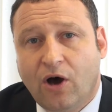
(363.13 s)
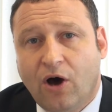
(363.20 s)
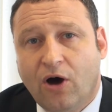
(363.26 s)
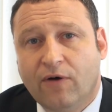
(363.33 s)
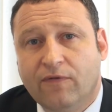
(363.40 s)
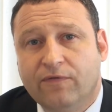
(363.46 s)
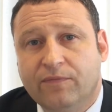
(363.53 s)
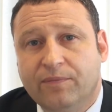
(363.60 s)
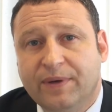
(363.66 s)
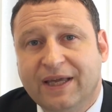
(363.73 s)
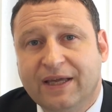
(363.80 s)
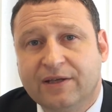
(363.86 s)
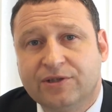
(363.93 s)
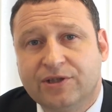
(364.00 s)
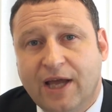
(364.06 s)
of
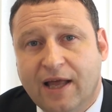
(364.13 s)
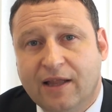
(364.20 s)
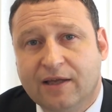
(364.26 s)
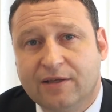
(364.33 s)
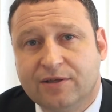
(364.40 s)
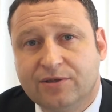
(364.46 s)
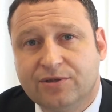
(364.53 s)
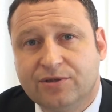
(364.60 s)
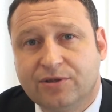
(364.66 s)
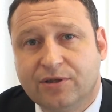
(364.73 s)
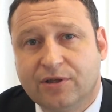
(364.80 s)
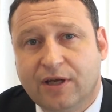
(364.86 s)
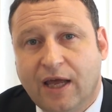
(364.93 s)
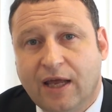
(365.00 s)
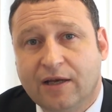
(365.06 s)
being challenged,
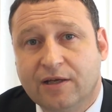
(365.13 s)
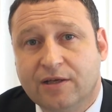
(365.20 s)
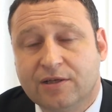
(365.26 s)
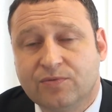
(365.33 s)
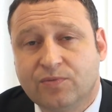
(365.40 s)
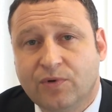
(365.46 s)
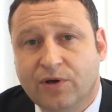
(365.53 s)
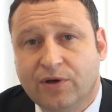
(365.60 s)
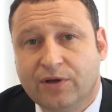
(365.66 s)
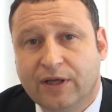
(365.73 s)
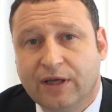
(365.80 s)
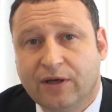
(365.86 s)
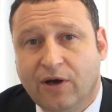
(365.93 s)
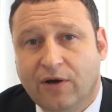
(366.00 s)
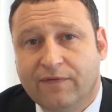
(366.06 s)
and it is
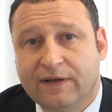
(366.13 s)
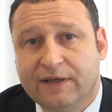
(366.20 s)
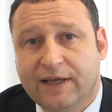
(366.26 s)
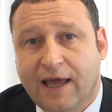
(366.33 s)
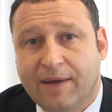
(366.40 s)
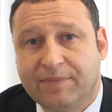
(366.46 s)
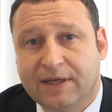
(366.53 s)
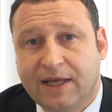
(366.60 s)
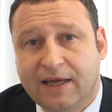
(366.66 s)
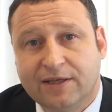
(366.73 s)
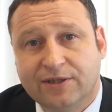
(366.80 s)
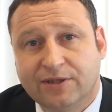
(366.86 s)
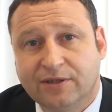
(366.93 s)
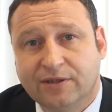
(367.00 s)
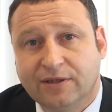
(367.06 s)
worthy of
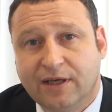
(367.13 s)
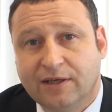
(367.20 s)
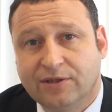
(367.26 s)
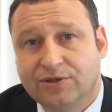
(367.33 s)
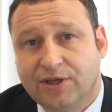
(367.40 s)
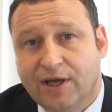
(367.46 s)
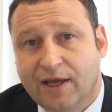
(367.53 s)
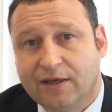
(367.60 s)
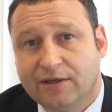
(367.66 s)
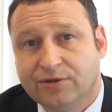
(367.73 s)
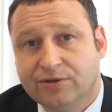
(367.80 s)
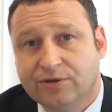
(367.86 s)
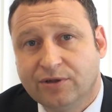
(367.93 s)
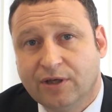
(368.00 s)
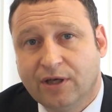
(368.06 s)
adaptation and
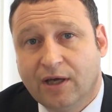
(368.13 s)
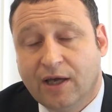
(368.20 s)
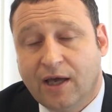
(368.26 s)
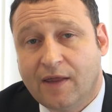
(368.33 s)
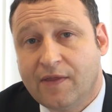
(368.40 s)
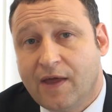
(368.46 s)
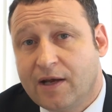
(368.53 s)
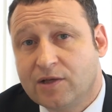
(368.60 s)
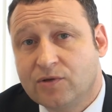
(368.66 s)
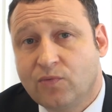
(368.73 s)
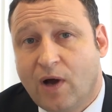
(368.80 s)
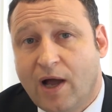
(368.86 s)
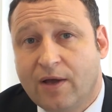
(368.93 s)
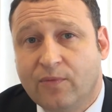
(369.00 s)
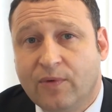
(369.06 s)
change. And that is
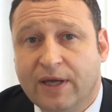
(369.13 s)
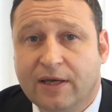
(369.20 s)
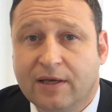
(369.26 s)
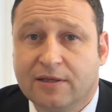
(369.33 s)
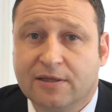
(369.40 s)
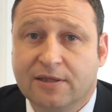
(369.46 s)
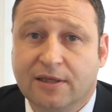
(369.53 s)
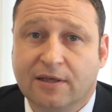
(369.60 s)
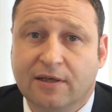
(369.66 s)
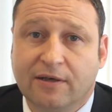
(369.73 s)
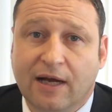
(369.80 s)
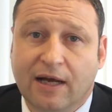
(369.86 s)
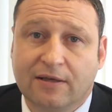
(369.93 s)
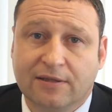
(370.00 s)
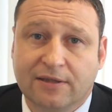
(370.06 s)
why we
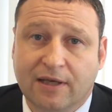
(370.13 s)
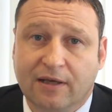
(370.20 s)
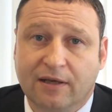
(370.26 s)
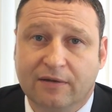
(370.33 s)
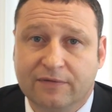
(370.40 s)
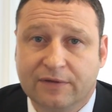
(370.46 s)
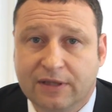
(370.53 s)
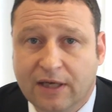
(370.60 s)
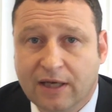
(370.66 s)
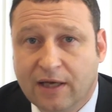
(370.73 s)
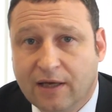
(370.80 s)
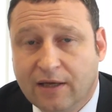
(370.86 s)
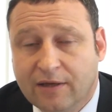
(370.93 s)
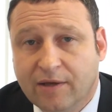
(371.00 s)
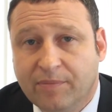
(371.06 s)
consider ourselves
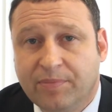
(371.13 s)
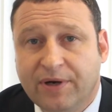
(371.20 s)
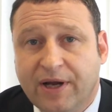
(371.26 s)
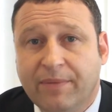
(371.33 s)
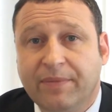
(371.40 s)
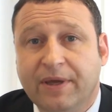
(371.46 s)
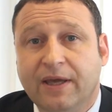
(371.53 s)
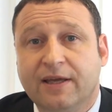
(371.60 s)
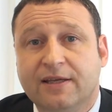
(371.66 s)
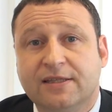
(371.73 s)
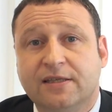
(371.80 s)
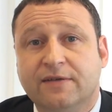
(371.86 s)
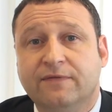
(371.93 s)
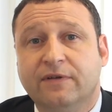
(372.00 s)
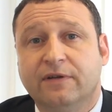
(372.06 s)
the premier
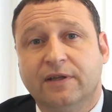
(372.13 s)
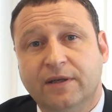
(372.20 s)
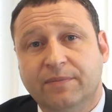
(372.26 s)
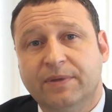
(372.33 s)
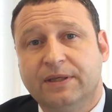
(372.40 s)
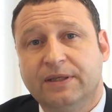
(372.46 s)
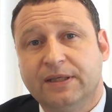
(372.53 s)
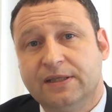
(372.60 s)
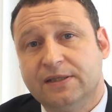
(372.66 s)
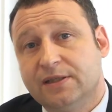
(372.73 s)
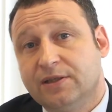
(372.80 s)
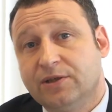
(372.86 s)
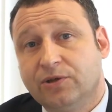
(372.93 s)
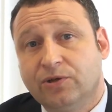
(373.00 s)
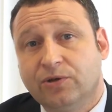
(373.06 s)
civil liberties
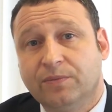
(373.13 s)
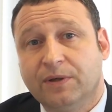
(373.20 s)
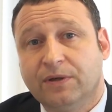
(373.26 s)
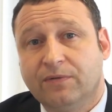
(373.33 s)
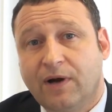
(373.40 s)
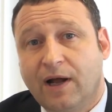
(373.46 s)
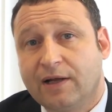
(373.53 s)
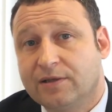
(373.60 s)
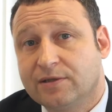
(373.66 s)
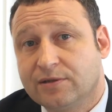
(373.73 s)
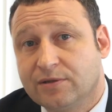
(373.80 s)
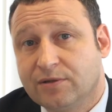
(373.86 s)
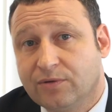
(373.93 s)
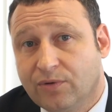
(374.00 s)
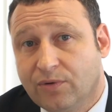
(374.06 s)
and human
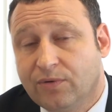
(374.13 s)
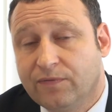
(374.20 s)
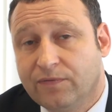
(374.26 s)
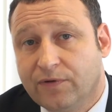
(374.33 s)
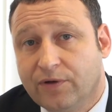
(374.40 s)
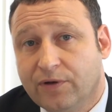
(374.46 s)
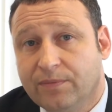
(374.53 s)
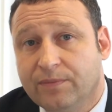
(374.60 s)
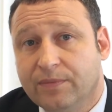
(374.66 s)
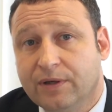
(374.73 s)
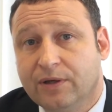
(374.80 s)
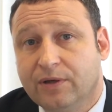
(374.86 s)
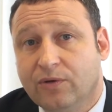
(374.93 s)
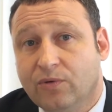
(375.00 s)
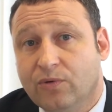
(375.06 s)
rights law firm
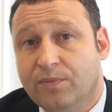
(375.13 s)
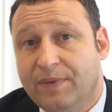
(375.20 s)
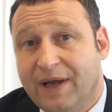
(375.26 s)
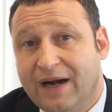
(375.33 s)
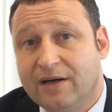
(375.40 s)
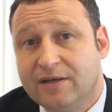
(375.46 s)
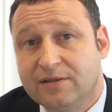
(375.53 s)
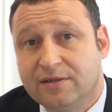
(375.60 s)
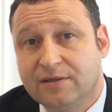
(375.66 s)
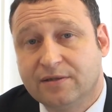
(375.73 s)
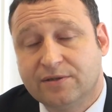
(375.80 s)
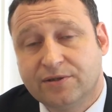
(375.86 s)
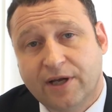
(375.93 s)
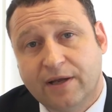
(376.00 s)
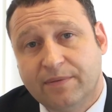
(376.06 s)
or
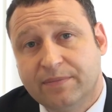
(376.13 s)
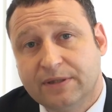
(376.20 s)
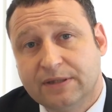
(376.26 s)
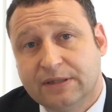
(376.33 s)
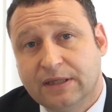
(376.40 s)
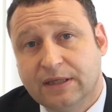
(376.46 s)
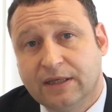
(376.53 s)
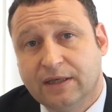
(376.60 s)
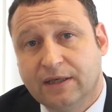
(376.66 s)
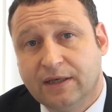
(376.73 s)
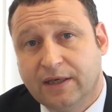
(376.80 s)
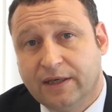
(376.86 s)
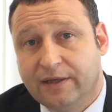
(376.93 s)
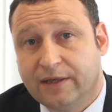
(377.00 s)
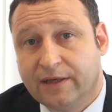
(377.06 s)
barristers' chambers
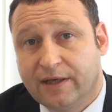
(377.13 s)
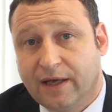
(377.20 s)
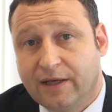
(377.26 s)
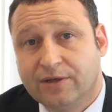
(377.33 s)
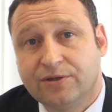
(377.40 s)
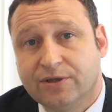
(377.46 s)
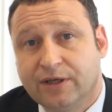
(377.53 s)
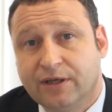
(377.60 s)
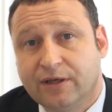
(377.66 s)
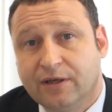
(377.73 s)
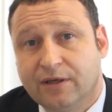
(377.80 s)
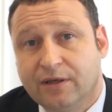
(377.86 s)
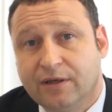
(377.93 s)
in the country.